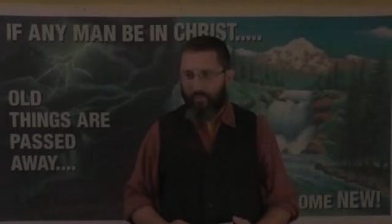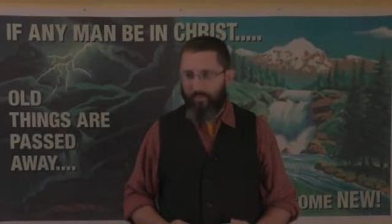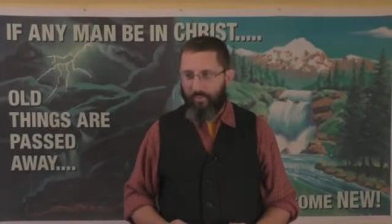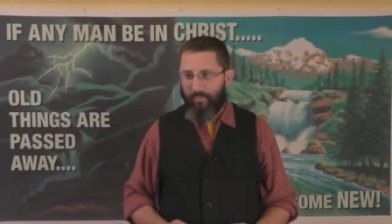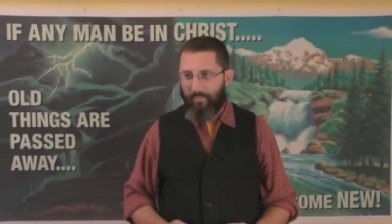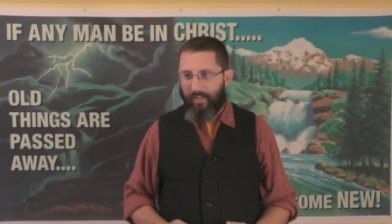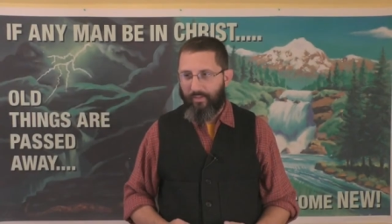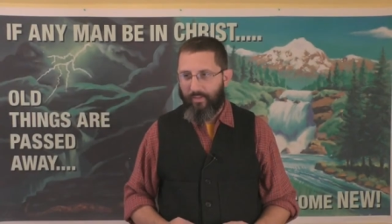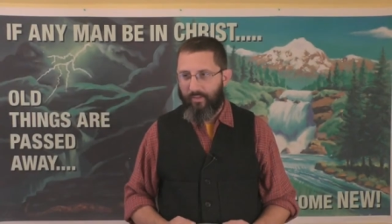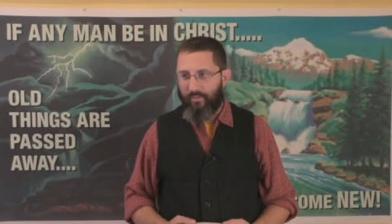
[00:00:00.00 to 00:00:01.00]
on, on
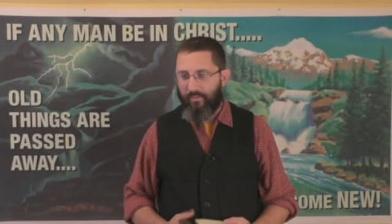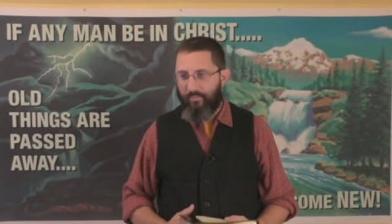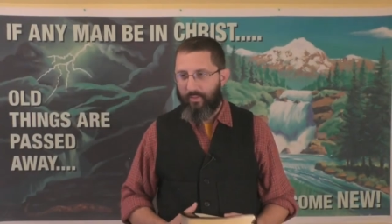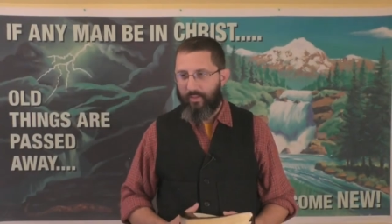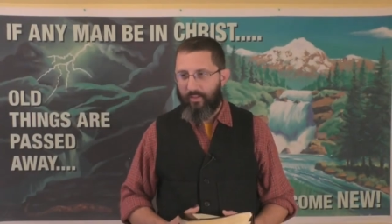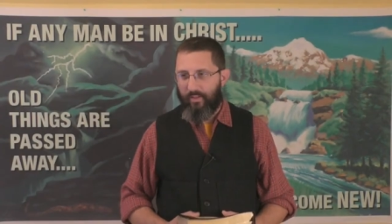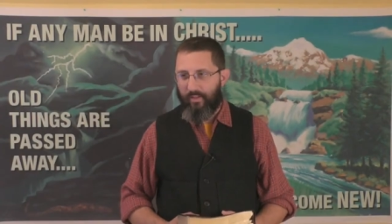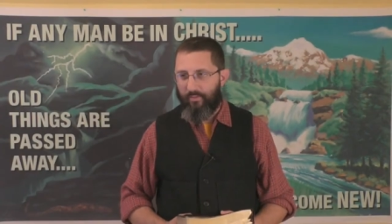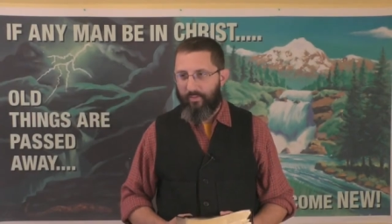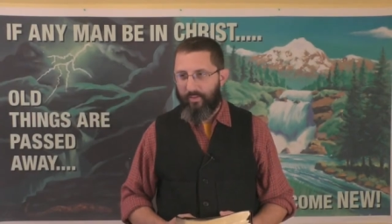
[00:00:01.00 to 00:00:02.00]
Patreon, but I
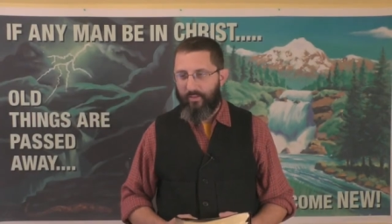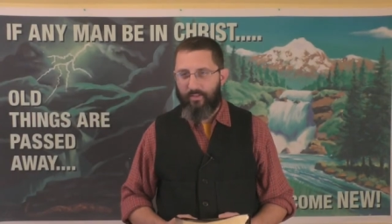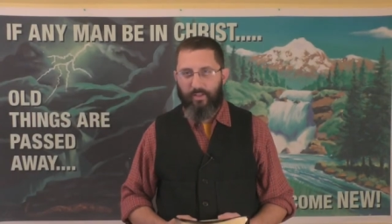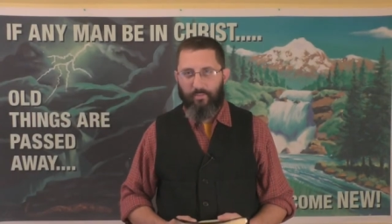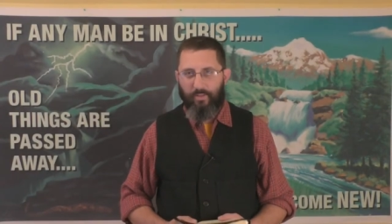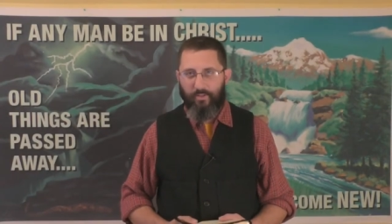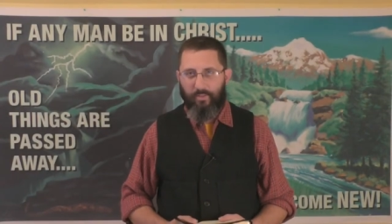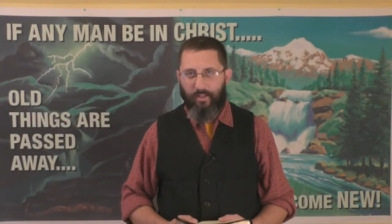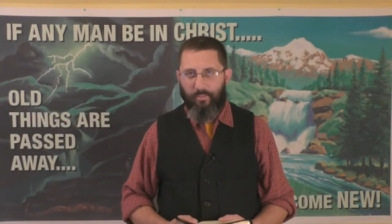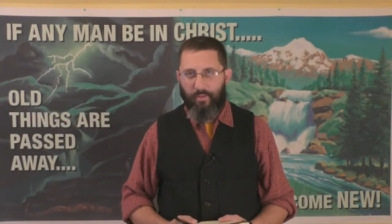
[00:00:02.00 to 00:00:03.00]
haven't really said much
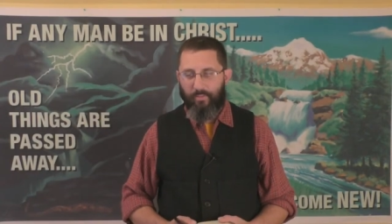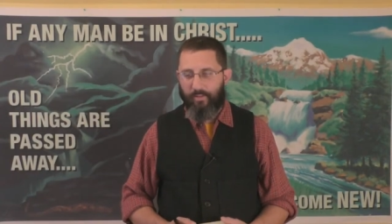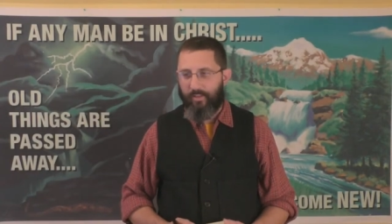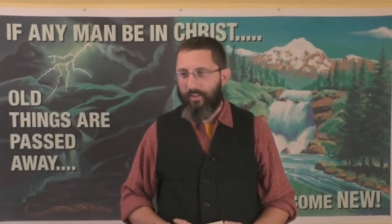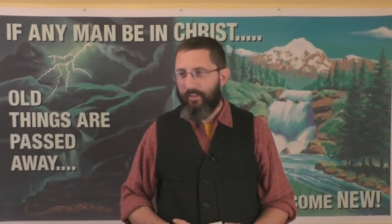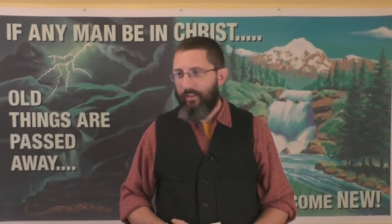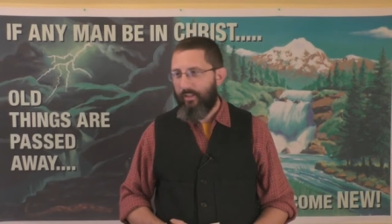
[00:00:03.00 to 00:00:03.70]
about it publicly.